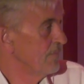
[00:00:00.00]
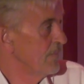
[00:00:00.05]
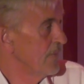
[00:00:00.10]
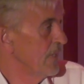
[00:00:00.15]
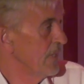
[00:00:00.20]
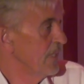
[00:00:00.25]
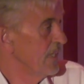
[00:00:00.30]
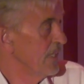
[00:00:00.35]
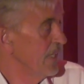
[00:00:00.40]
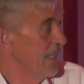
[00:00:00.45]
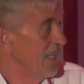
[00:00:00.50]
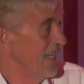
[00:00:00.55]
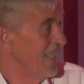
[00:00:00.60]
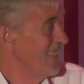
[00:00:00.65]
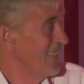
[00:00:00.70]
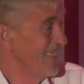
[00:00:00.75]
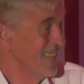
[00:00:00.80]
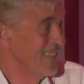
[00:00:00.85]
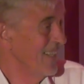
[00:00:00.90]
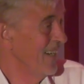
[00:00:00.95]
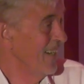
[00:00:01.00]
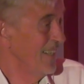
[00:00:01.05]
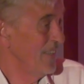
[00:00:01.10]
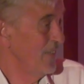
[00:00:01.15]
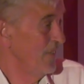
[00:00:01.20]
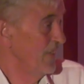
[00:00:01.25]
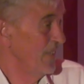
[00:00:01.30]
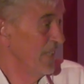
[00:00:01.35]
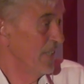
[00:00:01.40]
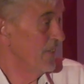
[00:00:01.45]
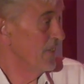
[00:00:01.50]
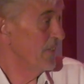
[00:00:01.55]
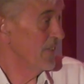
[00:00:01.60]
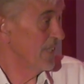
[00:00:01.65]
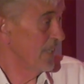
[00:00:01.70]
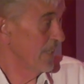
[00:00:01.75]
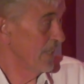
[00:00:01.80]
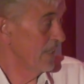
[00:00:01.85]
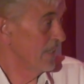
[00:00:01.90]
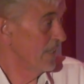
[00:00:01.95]
And you see, it isn't either of those
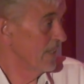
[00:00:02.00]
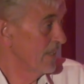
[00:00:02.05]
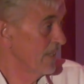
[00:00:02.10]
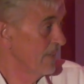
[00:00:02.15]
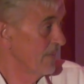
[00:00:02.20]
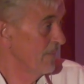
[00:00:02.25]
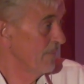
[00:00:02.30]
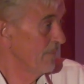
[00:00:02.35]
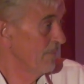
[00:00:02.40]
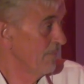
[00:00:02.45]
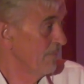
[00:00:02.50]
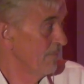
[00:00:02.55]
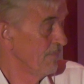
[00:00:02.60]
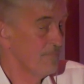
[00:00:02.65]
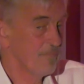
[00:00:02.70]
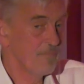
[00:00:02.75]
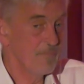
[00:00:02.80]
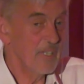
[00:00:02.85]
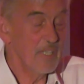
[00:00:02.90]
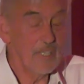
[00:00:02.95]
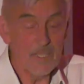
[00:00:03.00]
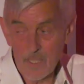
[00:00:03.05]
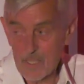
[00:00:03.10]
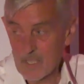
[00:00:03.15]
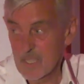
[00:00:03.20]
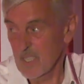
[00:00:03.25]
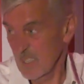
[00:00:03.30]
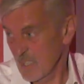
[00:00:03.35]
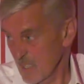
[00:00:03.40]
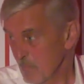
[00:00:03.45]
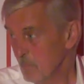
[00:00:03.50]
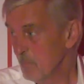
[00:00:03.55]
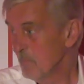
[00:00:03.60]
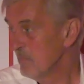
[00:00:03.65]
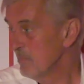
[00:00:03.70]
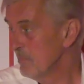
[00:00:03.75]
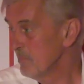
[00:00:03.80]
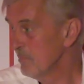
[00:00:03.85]
things. It's the system.